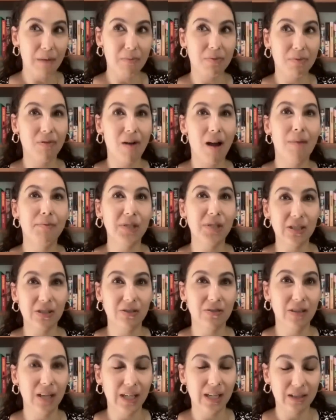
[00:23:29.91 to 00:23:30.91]
I promise
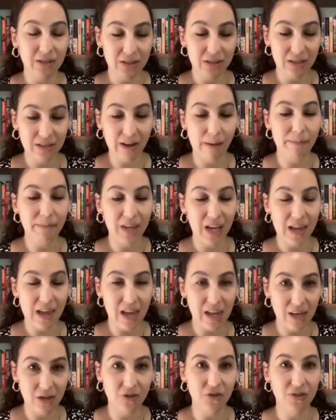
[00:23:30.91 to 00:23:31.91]
you, like, there's something
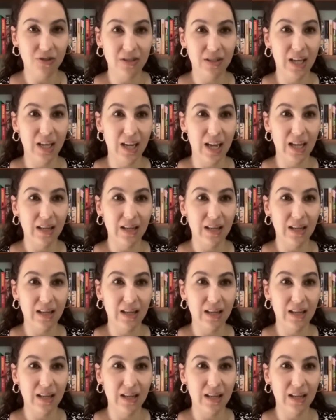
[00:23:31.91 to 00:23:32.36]
interesting.